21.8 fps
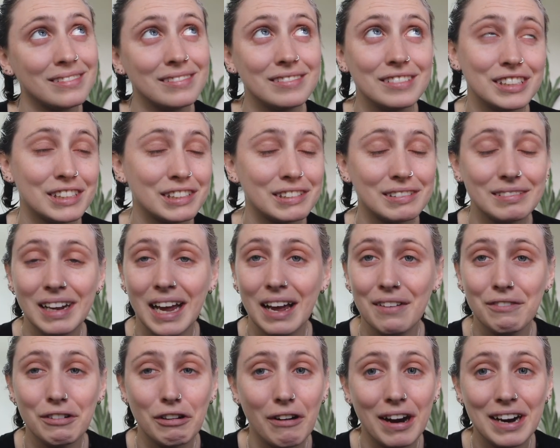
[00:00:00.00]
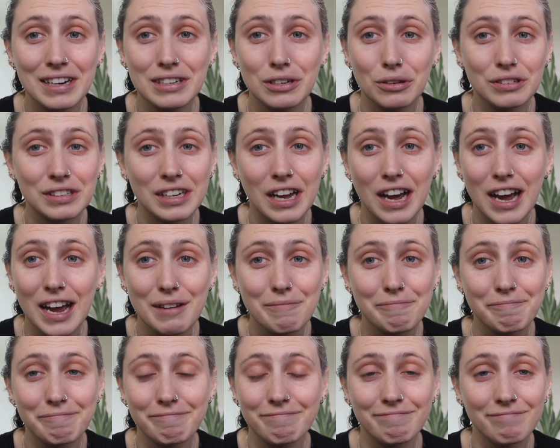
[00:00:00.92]
just have a grand old
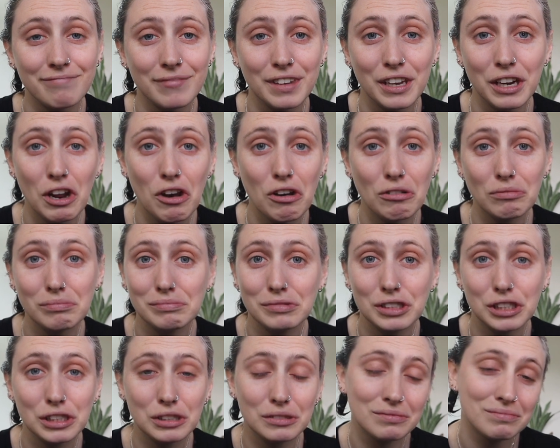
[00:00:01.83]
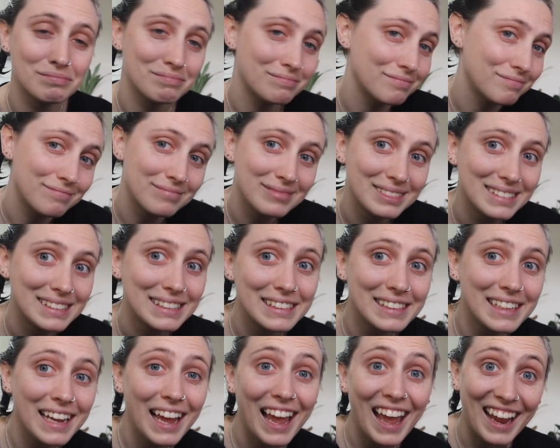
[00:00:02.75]
time, you know, just
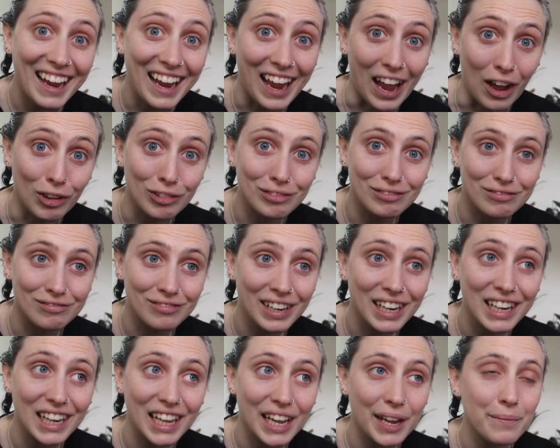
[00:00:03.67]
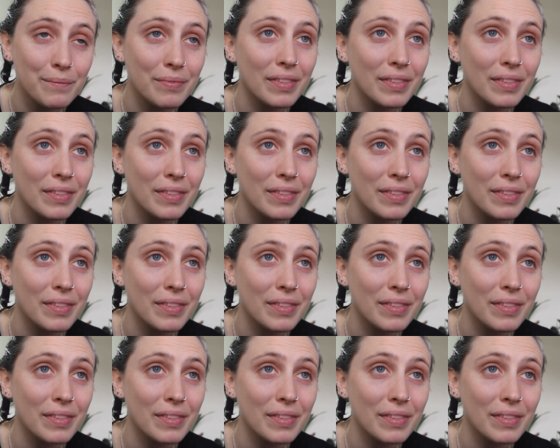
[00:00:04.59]
hang out, really.